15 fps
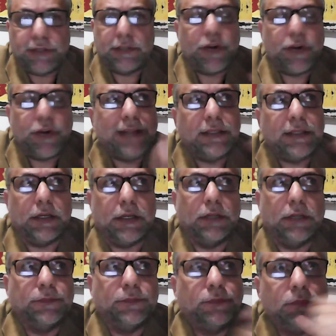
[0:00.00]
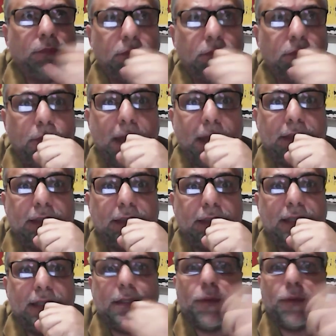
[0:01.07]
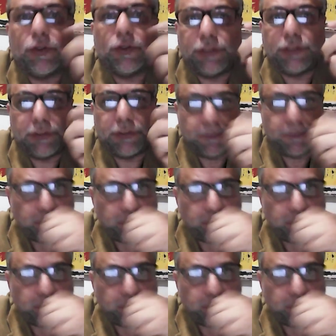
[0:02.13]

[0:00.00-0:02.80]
theoretical, but it's a process.